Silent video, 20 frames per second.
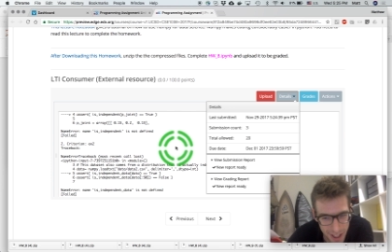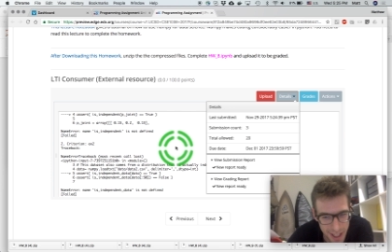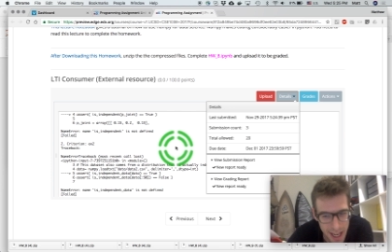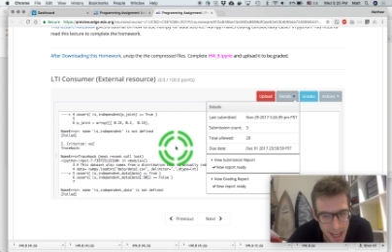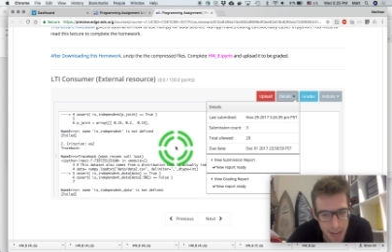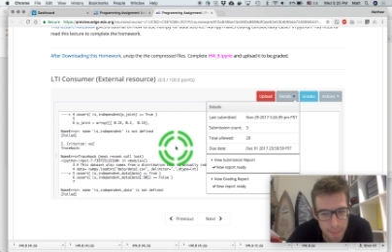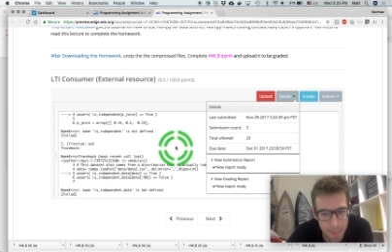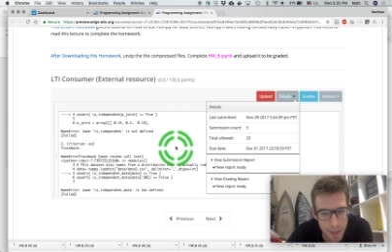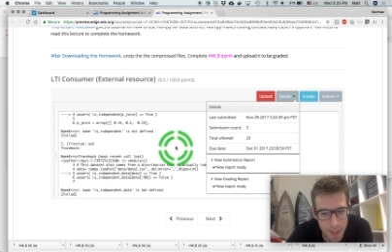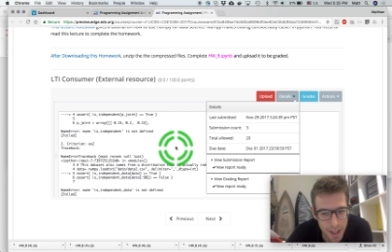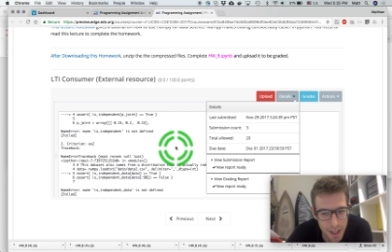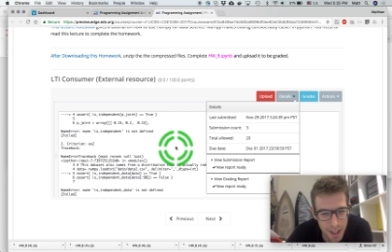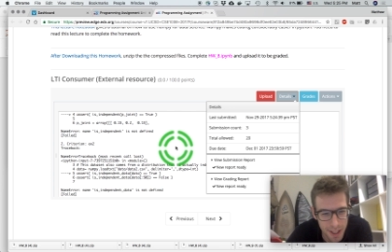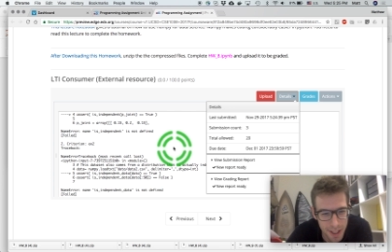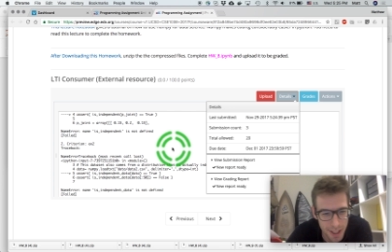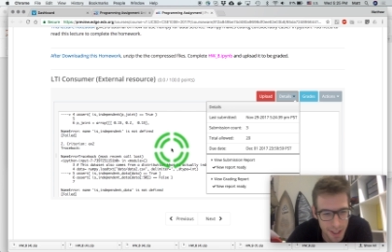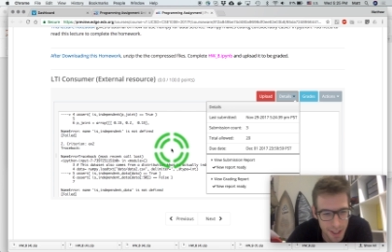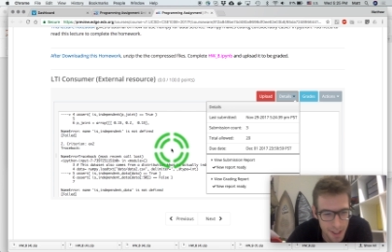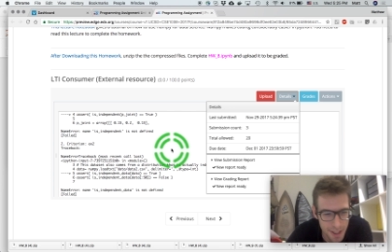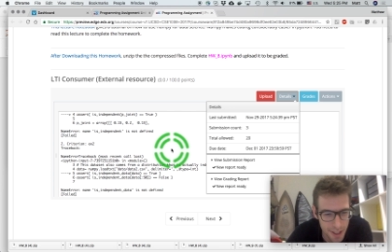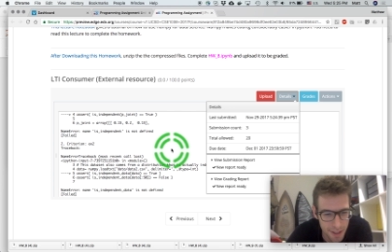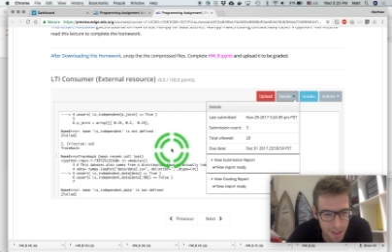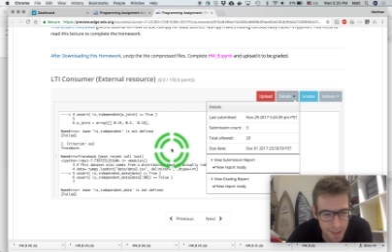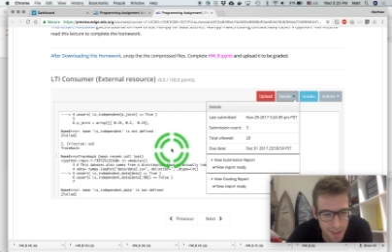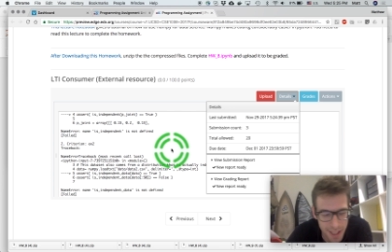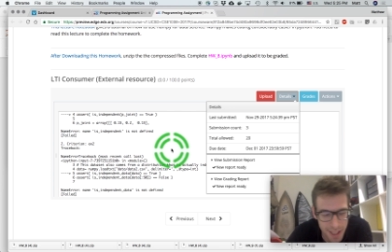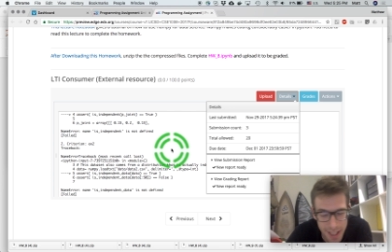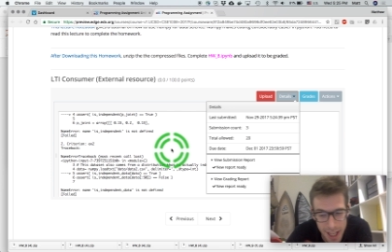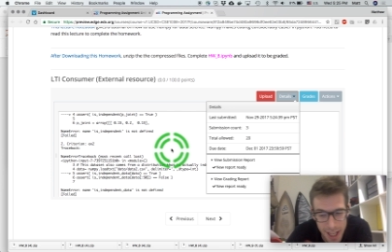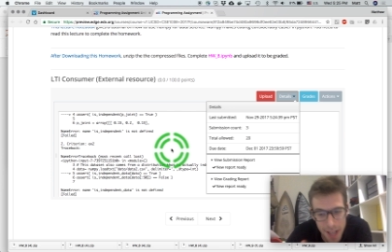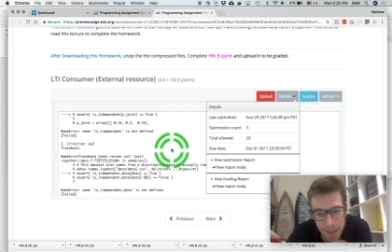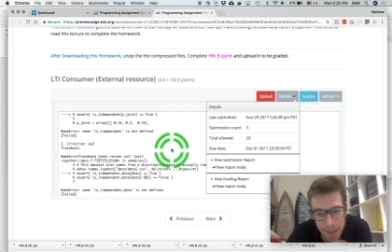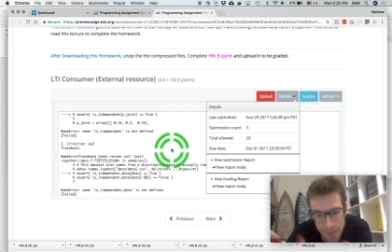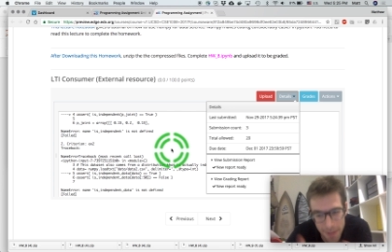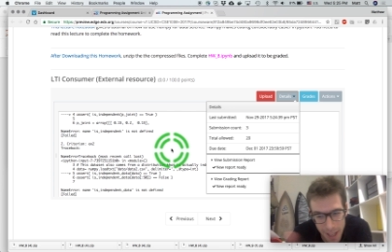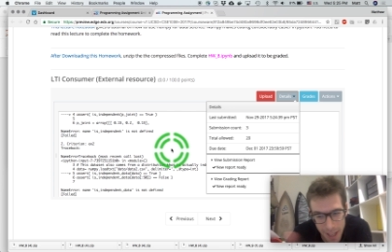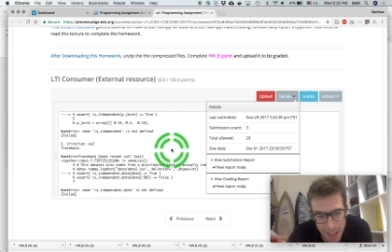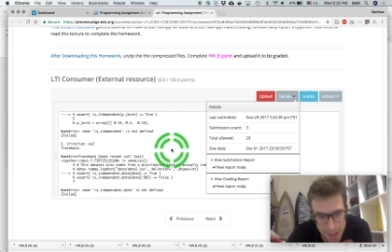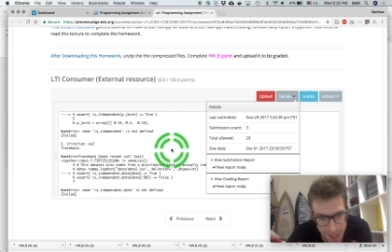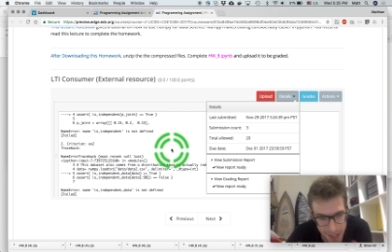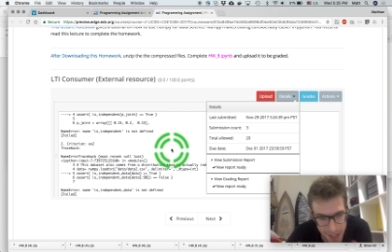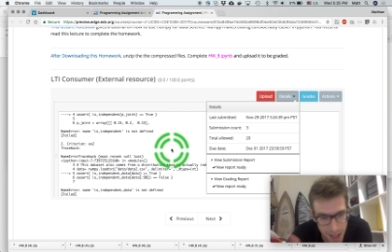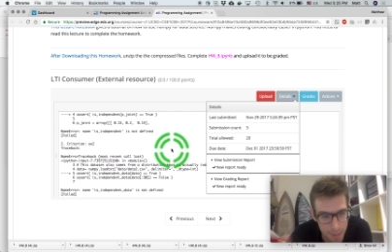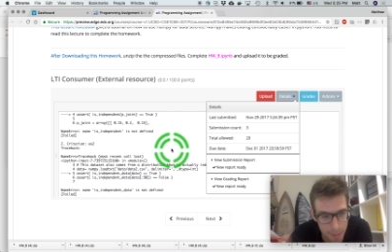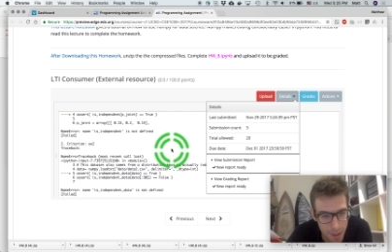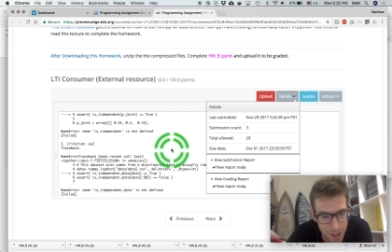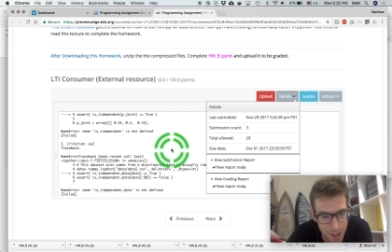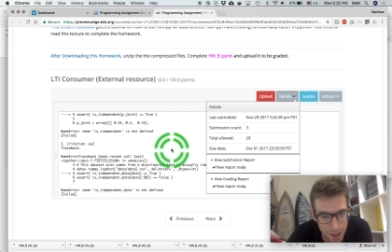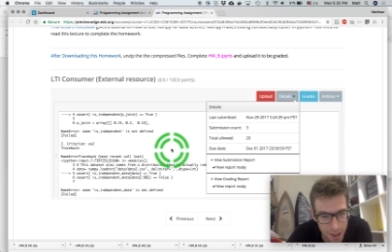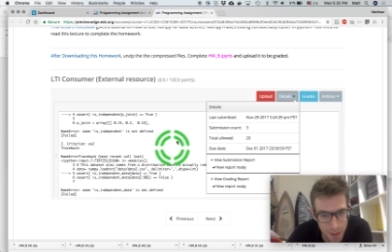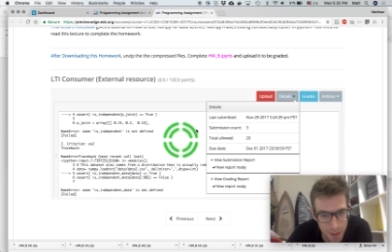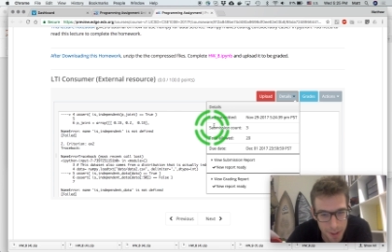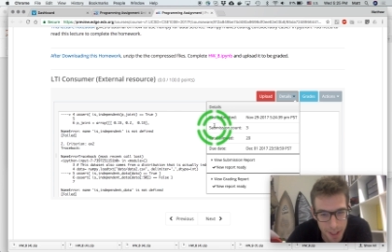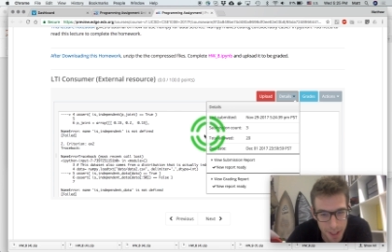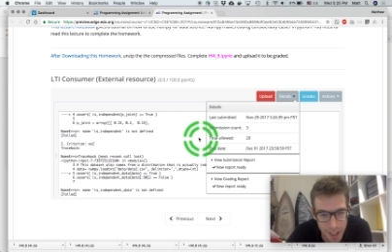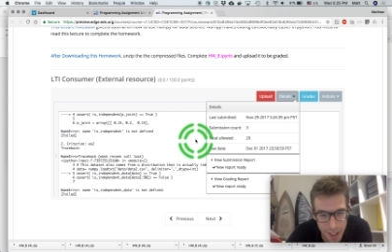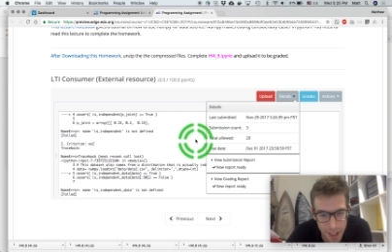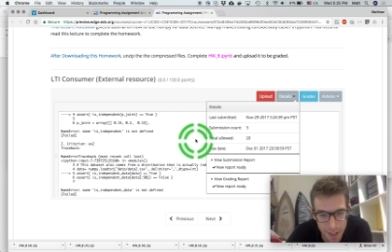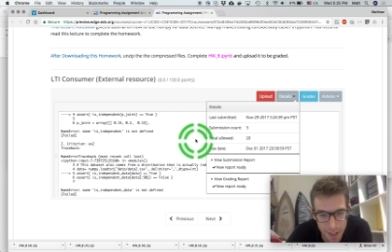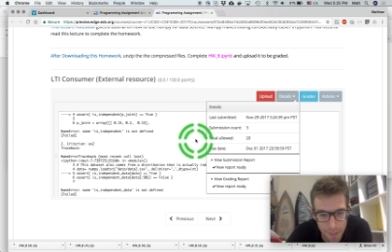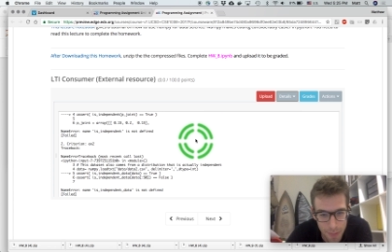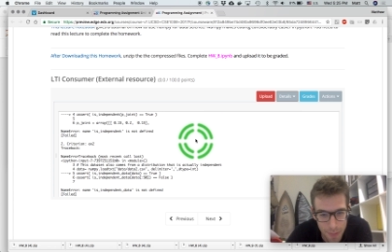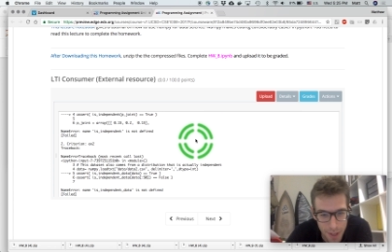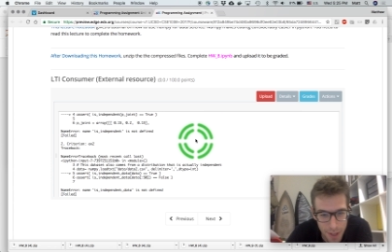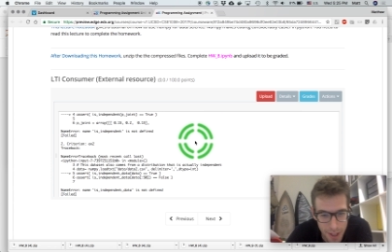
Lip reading: not because of the data files not being loaded in.